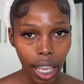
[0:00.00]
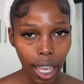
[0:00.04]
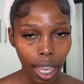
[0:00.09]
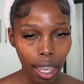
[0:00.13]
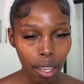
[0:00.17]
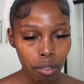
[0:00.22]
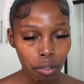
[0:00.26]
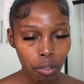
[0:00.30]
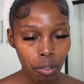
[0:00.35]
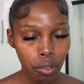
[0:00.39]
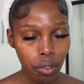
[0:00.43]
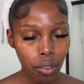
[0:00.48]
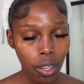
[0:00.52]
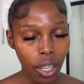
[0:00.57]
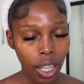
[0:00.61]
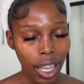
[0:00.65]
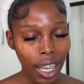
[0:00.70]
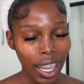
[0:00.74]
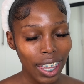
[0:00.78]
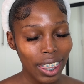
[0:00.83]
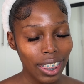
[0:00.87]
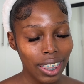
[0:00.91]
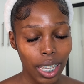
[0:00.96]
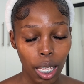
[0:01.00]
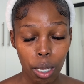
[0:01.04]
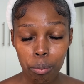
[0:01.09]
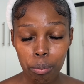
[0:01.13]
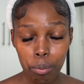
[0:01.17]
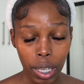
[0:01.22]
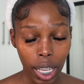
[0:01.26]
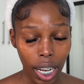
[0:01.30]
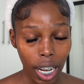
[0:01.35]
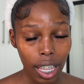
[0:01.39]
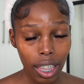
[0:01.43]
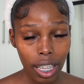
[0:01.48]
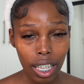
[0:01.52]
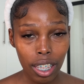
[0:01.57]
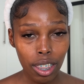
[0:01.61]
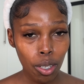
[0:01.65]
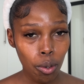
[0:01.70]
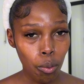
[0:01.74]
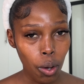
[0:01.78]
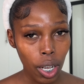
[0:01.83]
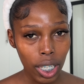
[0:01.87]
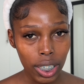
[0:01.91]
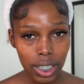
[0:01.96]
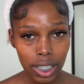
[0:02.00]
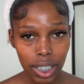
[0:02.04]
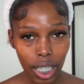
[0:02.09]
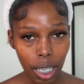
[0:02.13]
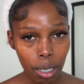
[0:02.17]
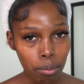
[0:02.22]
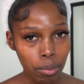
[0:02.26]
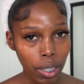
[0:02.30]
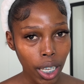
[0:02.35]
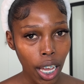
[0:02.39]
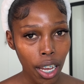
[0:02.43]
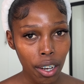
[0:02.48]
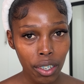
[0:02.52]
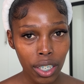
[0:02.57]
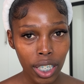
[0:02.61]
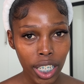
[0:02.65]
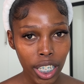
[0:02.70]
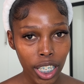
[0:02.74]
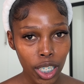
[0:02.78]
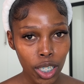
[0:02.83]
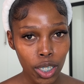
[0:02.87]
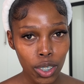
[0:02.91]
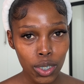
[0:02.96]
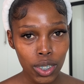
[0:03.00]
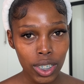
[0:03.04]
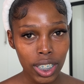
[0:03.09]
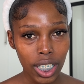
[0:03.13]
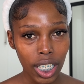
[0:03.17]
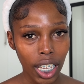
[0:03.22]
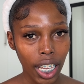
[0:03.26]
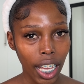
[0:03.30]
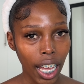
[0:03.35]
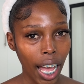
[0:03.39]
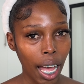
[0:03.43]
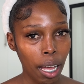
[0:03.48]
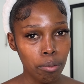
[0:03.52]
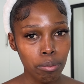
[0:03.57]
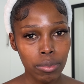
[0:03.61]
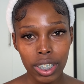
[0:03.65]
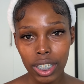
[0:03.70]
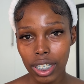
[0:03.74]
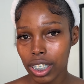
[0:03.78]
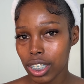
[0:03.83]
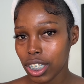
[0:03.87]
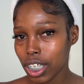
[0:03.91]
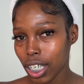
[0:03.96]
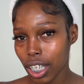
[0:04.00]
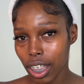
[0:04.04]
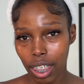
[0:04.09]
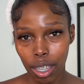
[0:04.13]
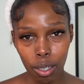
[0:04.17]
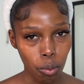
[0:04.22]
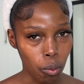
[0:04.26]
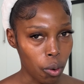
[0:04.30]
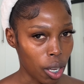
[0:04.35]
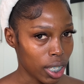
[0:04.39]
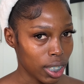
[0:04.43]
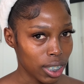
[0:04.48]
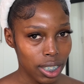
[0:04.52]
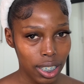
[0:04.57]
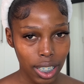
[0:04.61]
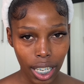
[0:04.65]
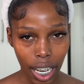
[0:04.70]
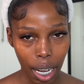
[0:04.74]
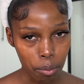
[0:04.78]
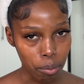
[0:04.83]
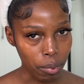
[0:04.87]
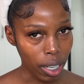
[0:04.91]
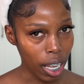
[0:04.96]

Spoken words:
If they're better than the ones that I'm currently using, I'm ditching the ones that I'm